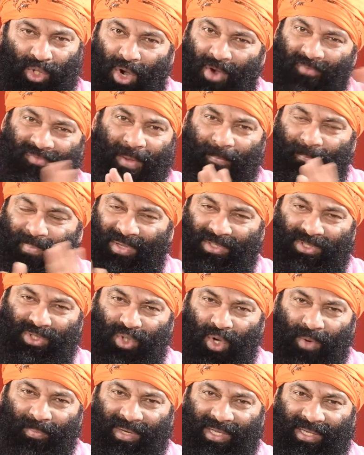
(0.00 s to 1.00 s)
No weapons,
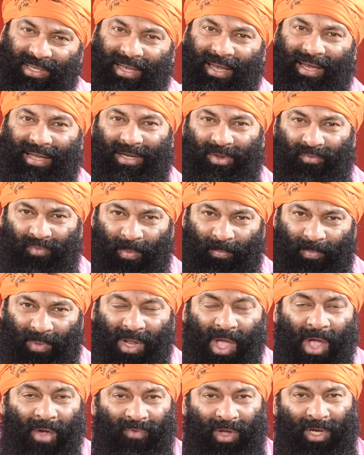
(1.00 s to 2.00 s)
nobody carry
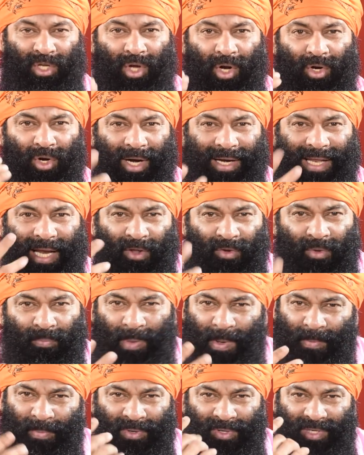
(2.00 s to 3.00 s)
weapons. When you are not allowing
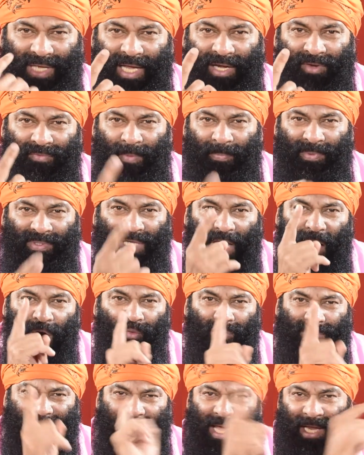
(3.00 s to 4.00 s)
people to carry weapons,
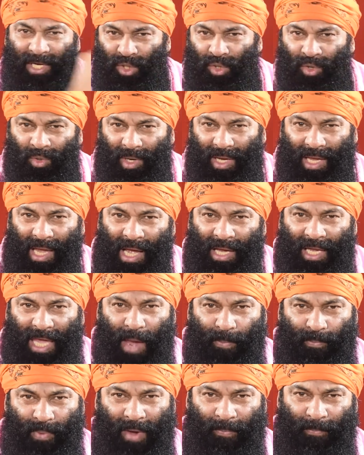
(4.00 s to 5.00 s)
how dare you
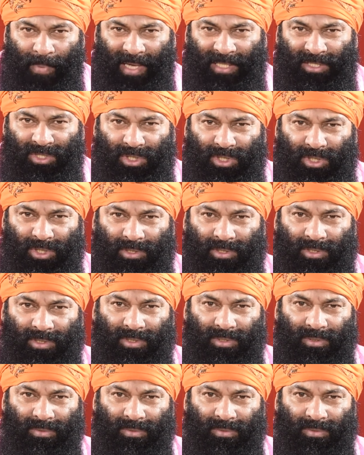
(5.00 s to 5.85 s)
keep weapons?